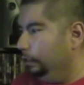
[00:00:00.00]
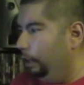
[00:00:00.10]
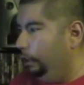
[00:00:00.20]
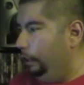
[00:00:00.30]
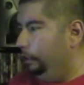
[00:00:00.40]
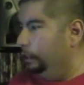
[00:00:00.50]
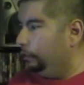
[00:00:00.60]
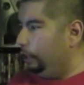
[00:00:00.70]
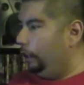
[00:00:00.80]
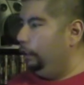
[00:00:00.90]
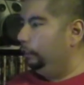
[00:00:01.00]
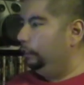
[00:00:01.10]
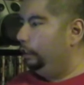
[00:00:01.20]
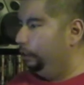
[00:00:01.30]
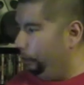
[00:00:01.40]
Alright, speaking of
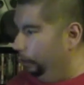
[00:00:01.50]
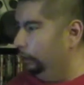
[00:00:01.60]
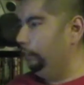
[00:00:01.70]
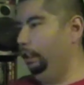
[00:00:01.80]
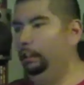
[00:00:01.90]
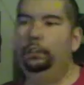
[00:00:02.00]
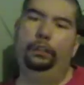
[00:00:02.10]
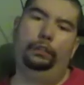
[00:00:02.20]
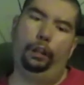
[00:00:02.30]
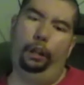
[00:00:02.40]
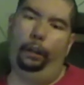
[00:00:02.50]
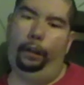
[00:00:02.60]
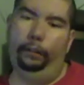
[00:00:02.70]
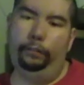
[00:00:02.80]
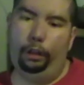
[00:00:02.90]
disturbing,
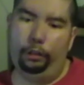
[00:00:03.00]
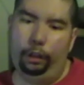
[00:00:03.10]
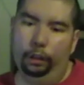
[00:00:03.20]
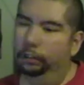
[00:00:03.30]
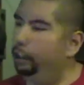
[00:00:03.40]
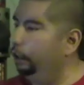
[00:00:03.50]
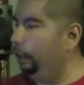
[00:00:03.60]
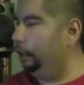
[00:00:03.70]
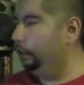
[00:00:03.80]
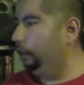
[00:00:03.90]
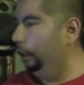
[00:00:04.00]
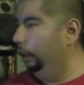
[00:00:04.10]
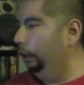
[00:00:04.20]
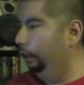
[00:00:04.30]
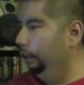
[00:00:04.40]
on the 13th I
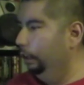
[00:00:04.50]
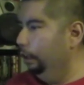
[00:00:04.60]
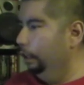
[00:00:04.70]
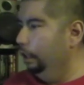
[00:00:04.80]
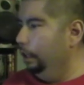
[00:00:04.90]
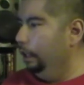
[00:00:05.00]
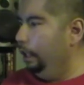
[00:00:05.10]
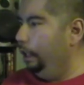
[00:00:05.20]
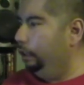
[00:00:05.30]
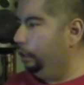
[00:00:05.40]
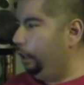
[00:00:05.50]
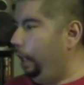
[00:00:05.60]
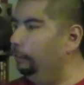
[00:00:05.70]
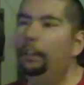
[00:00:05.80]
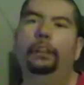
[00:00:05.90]
saw
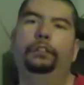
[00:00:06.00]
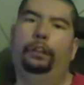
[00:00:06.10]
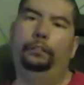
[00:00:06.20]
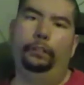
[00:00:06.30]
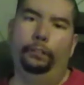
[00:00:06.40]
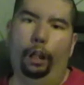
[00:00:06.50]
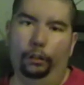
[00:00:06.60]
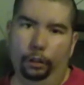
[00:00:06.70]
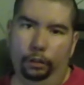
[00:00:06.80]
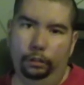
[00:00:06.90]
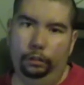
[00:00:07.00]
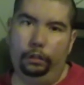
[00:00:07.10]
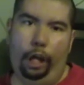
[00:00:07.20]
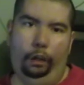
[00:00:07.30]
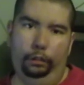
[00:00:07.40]
Escape from Tomorrow.
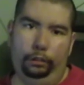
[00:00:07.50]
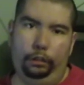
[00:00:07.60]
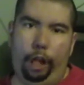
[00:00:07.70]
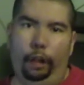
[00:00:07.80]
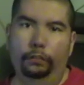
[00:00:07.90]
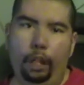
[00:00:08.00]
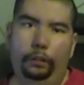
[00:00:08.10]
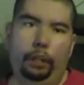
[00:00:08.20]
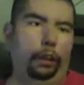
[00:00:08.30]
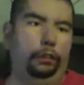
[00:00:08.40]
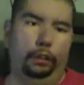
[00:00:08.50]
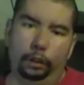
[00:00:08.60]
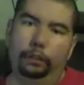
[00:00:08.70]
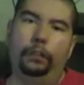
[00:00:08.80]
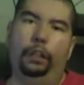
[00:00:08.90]
Now, if you're not aware of that, you
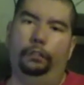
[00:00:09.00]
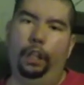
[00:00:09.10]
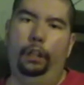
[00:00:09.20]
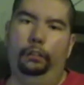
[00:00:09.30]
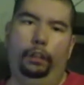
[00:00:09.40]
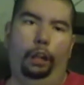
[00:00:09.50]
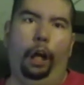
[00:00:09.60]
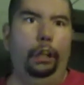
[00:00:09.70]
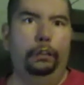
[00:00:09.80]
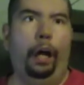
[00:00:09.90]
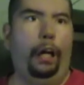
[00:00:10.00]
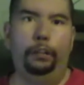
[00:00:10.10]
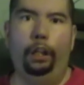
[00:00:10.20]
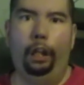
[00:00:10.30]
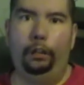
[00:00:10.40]
should be aware. If you're
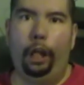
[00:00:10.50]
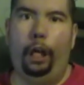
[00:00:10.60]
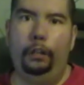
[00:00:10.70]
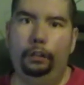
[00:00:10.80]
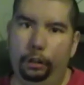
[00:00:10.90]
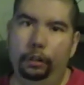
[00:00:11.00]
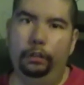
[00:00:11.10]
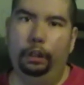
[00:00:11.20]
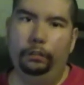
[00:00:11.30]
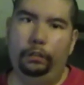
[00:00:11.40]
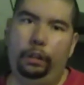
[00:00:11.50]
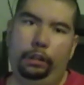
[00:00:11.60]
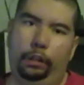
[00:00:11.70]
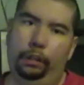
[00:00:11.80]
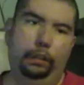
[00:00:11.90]
online a lot, you should know what
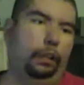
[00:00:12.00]
this is.